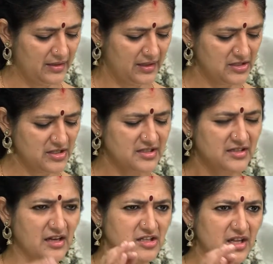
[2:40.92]
They are
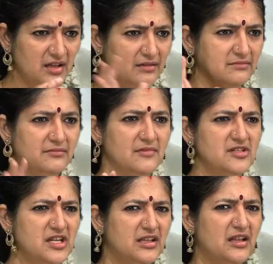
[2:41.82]
just touching
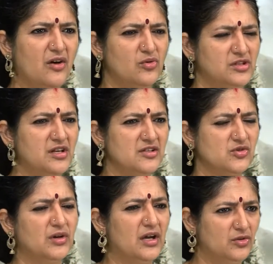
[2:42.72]
sheeta, ushna,
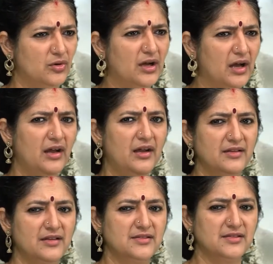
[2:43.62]
sukha, dukkha.
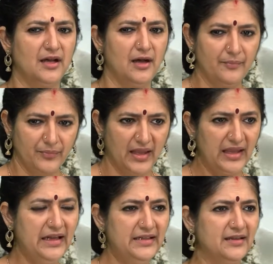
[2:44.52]
This
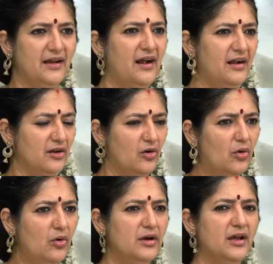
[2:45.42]
heat and
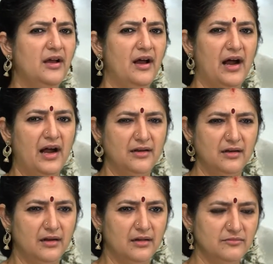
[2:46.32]
cold
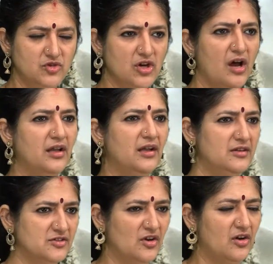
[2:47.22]
and joy
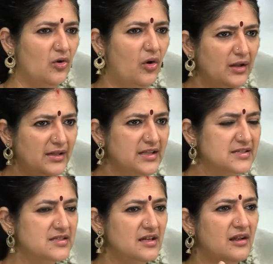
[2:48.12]
and sorrow, all
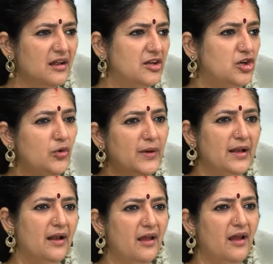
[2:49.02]
these dual